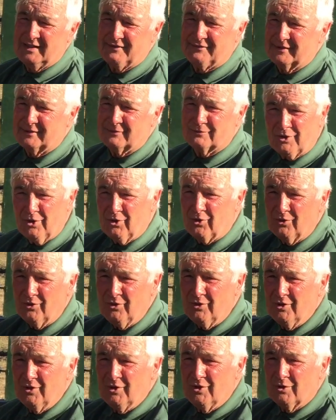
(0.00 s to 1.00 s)
nothing
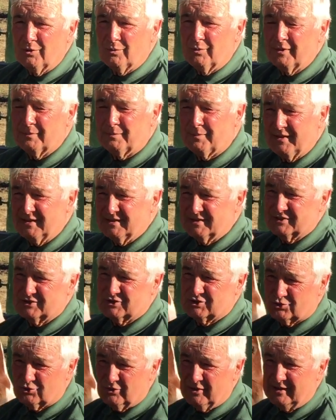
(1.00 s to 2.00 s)
wrong with a piece of
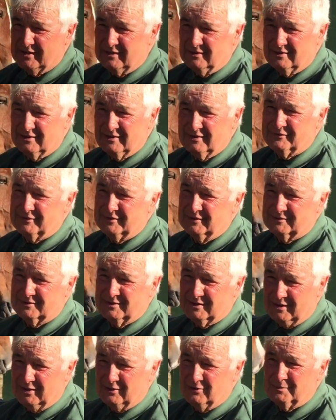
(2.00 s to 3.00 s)
string if you
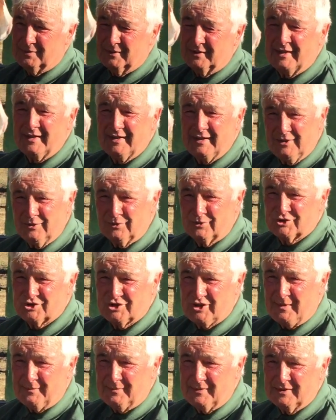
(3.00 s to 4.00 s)
know, but then it looks
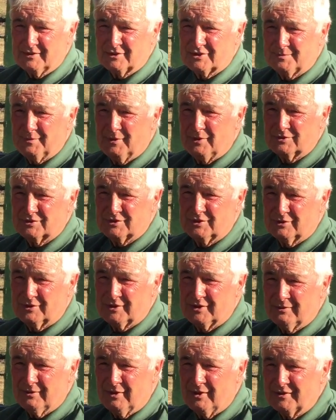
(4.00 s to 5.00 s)
shabby and spoils the look
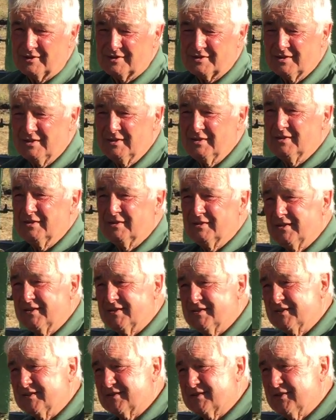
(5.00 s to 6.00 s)
of your harness.
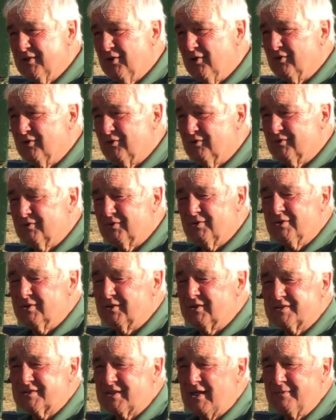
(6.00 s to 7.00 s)
This is not
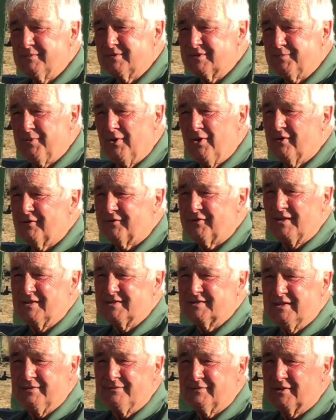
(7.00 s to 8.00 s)
the same as biothane,
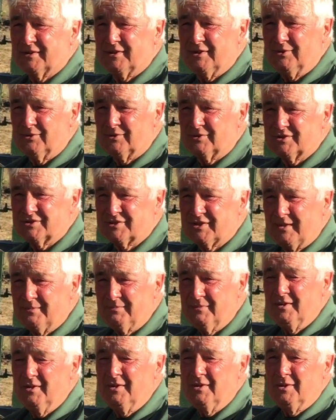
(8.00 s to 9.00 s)
it's never going to look the
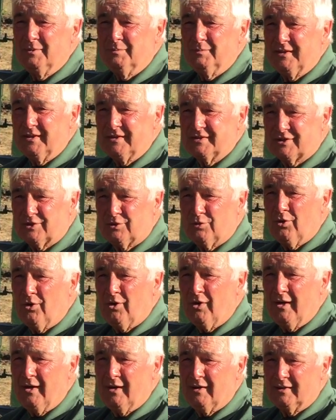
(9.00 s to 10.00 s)
same, but it's
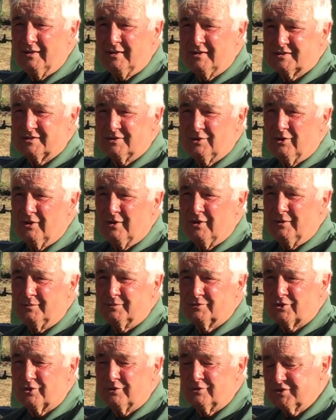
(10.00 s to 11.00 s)
quiet, it's not
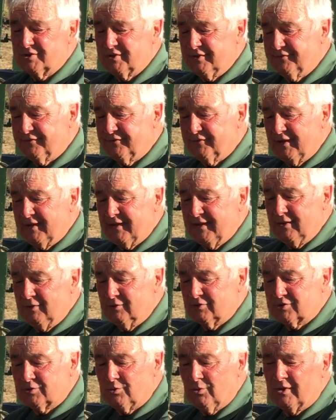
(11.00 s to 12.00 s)
obtrusive, and it
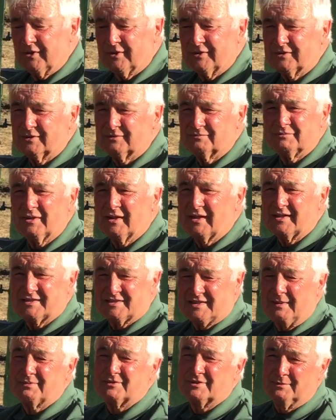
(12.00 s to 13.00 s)
looks quite
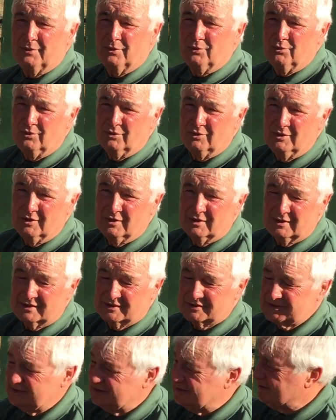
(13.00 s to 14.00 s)
acceptable.
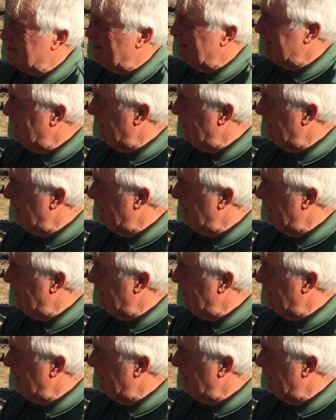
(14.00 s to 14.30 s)
Let's just say